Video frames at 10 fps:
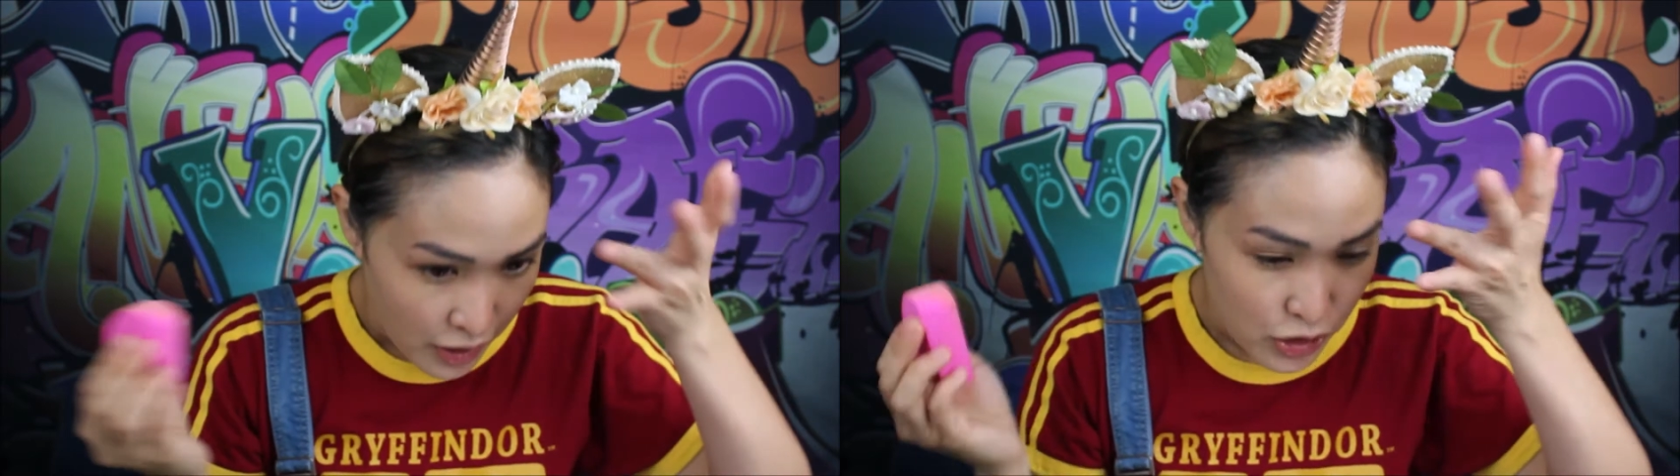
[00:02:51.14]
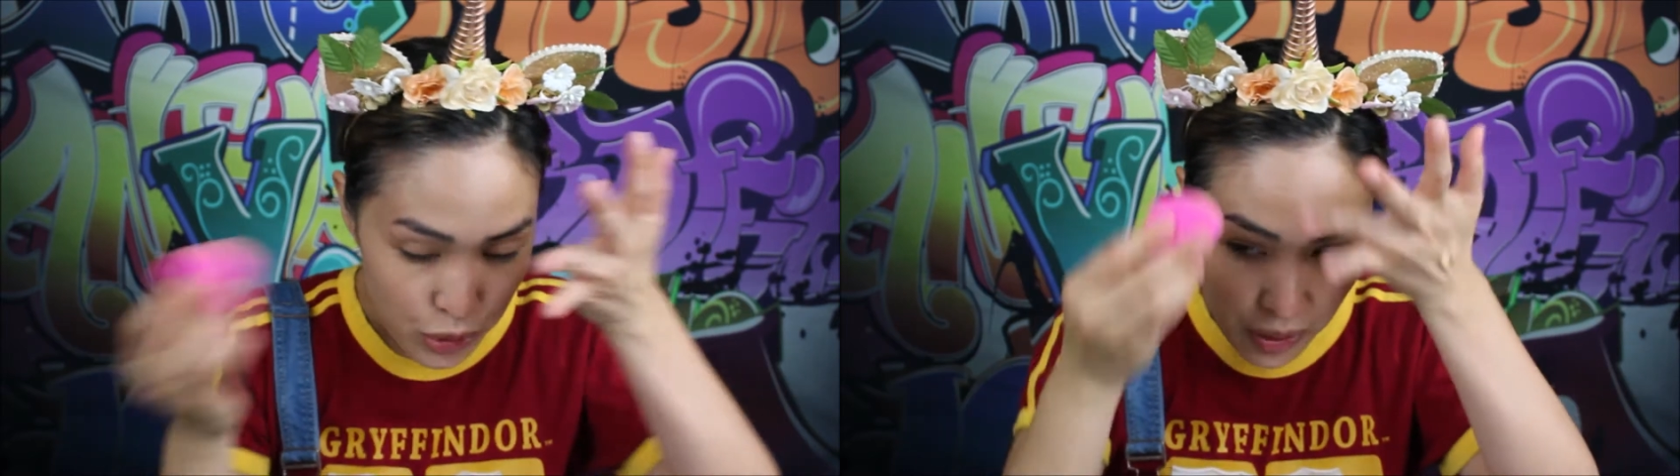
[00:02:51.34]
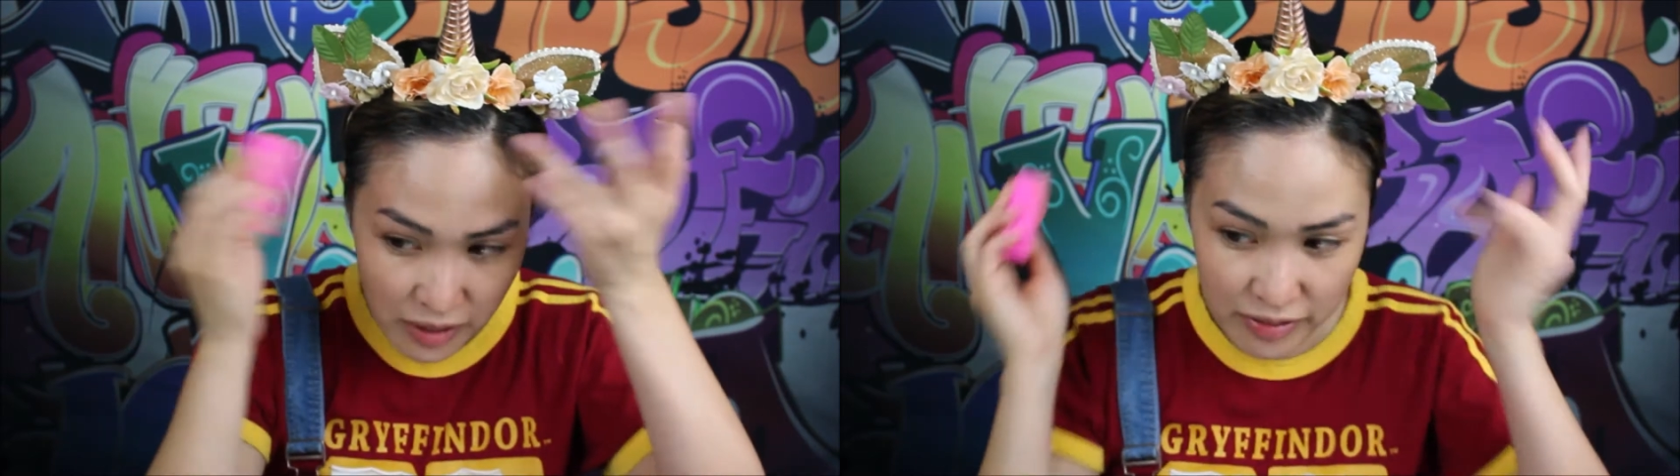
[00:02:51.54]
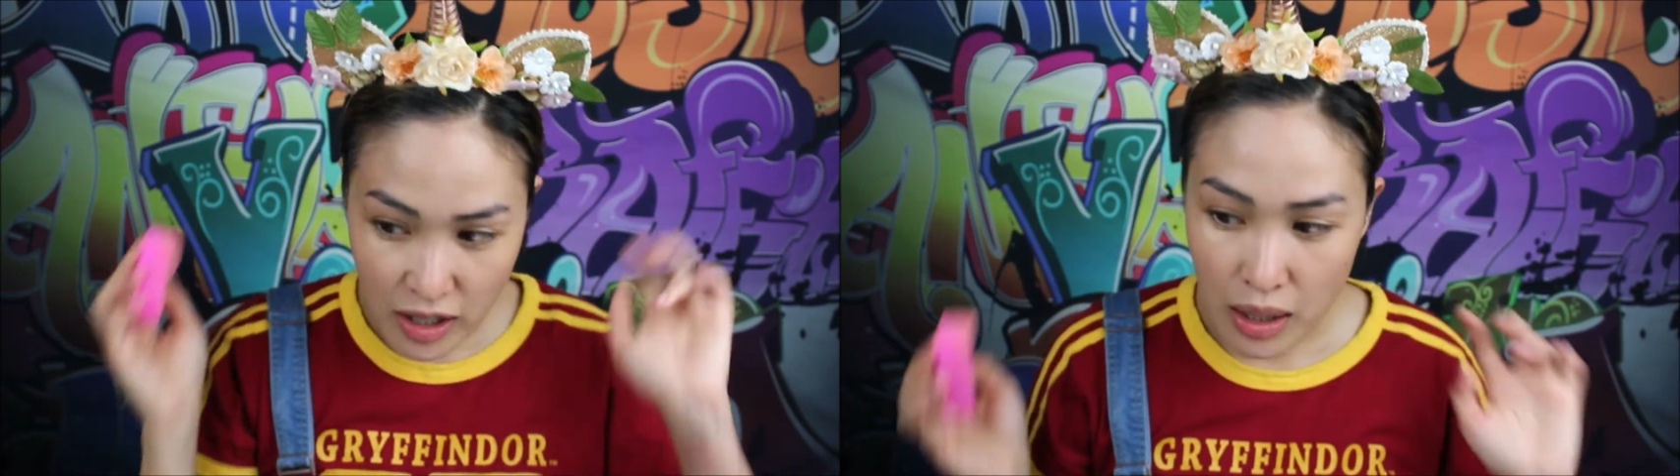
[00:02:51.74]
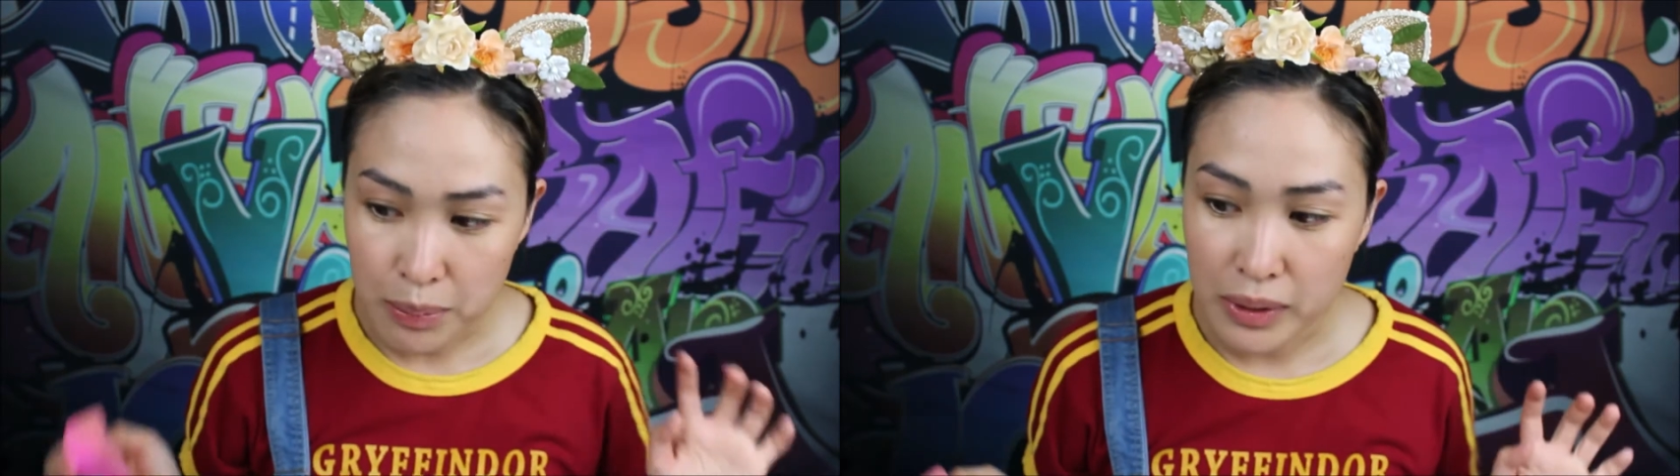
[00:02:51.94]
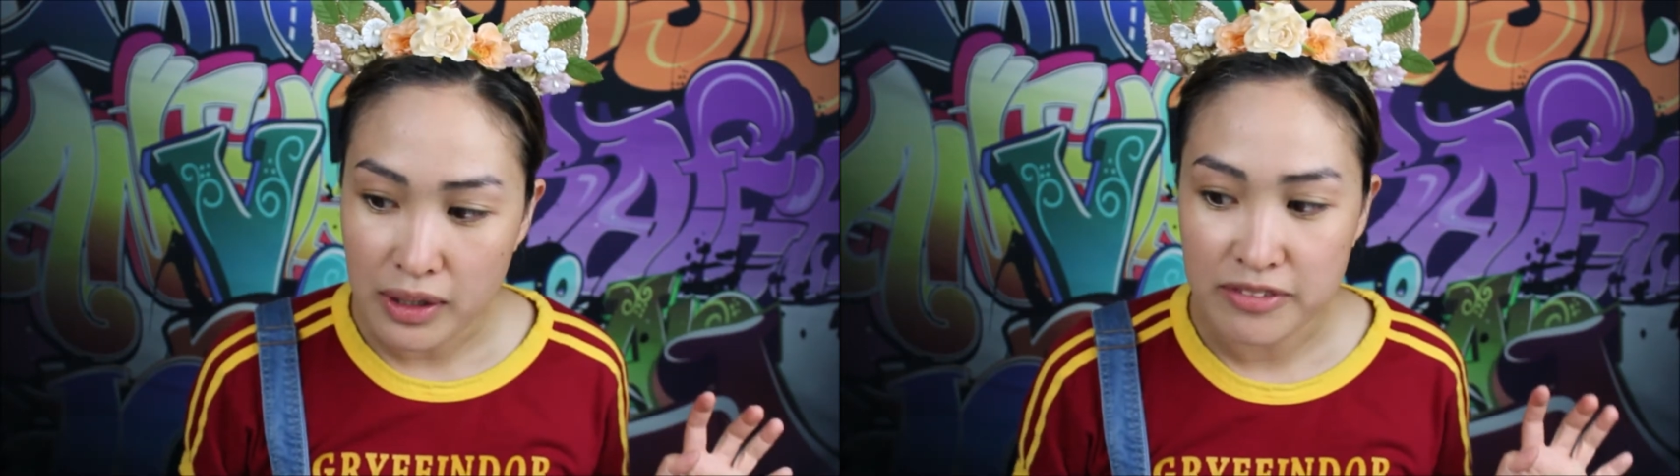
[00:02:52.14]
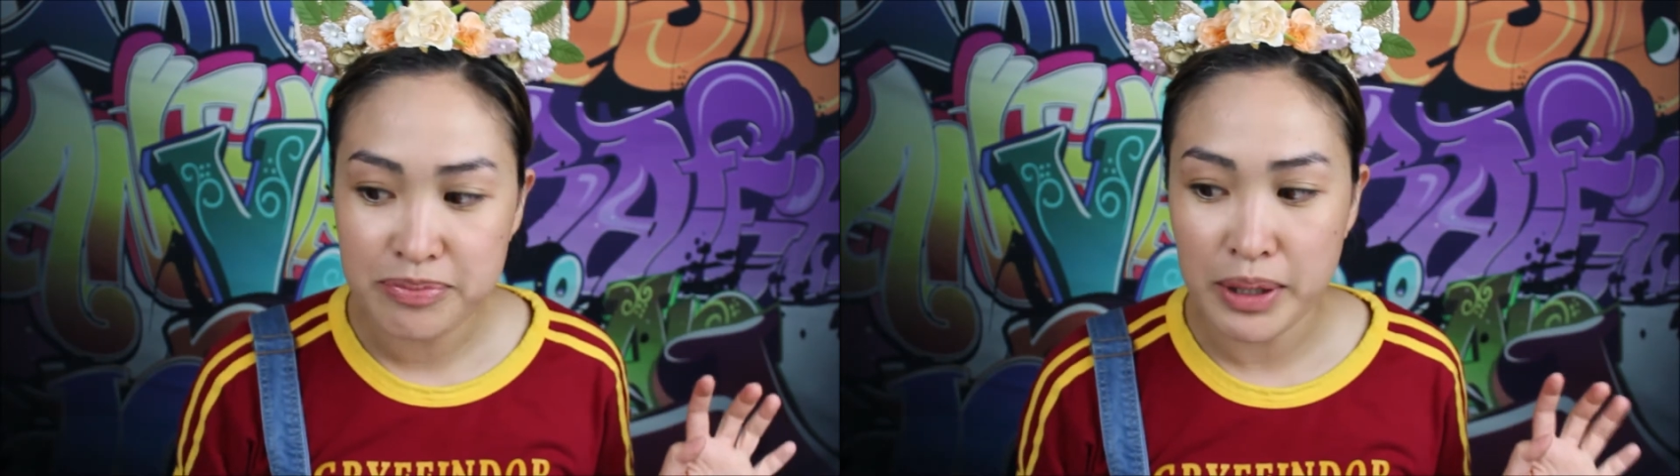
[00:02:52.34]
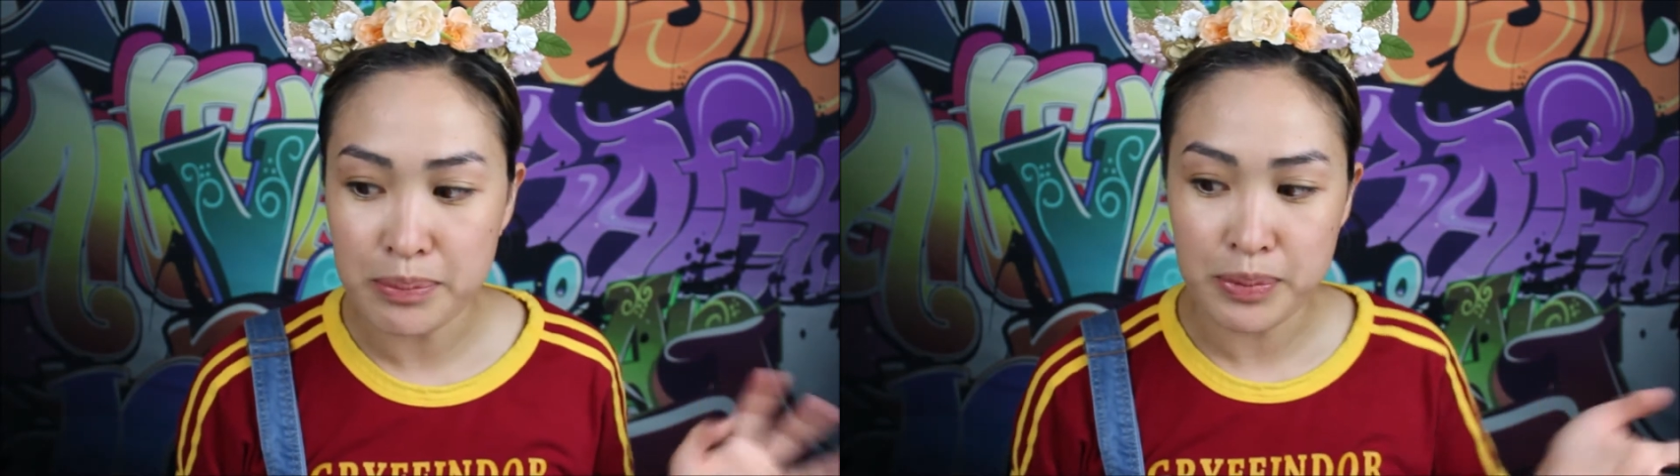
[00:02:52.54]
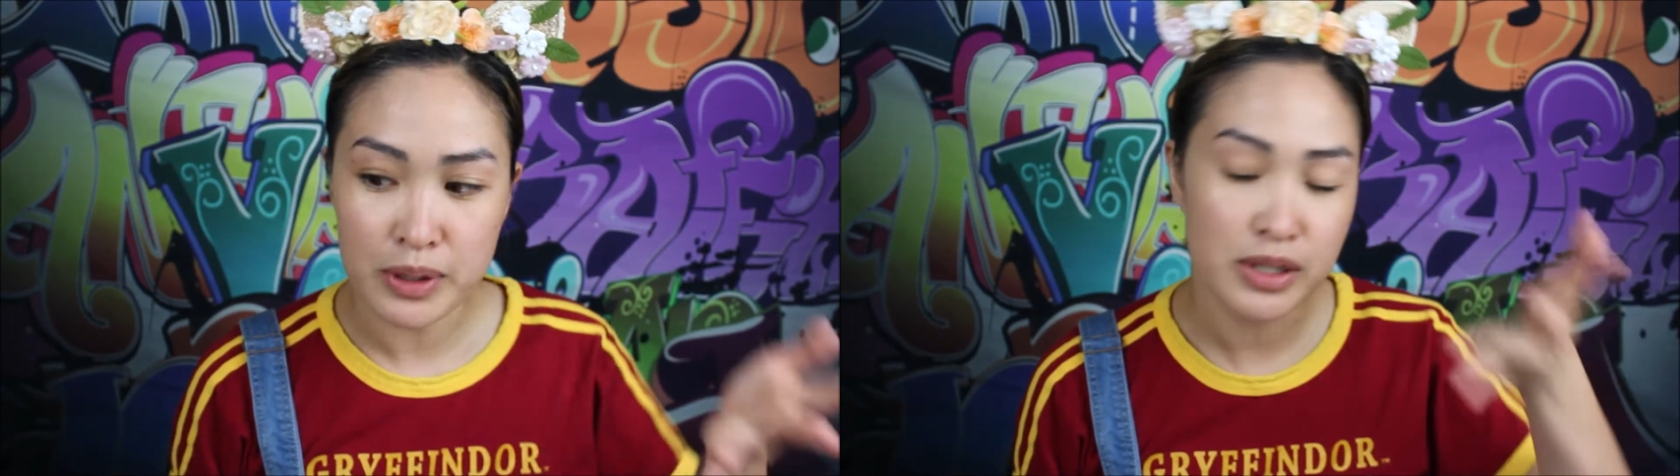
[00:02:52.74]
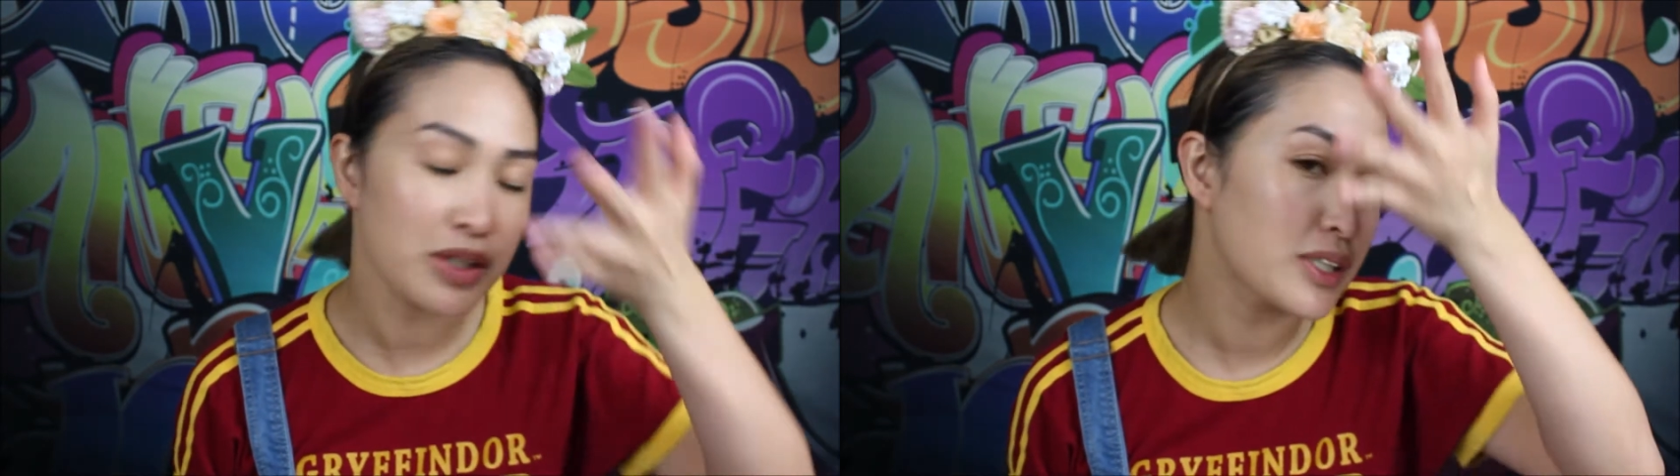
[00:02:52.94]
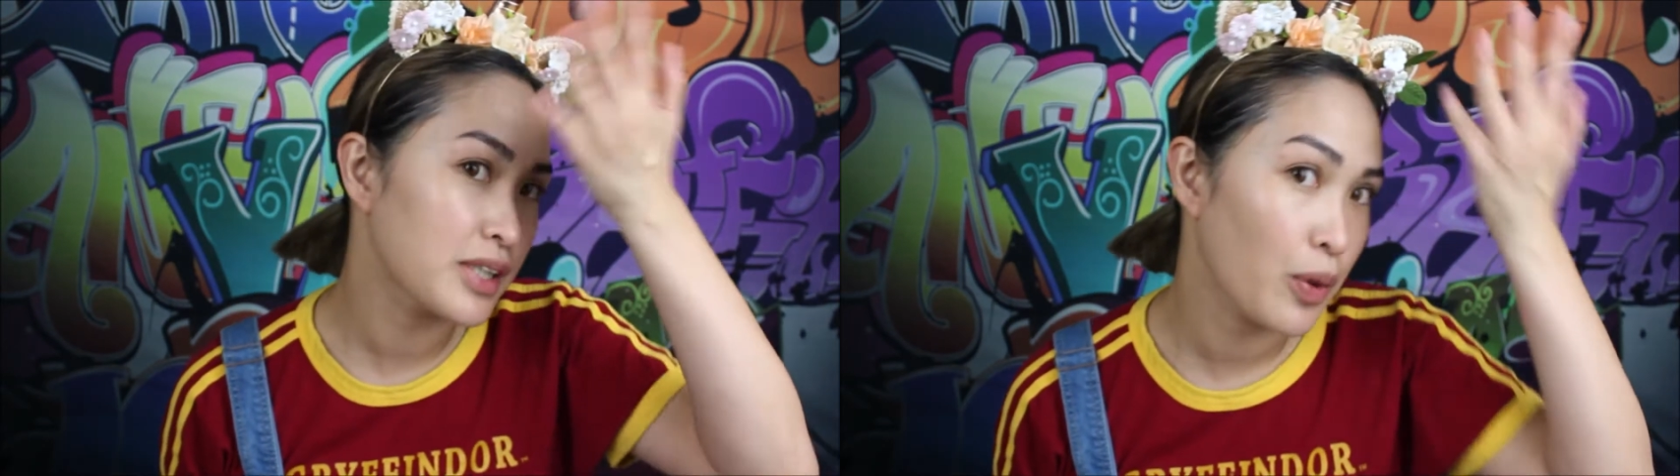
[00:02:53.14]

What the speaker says: I do have a couple of pimples.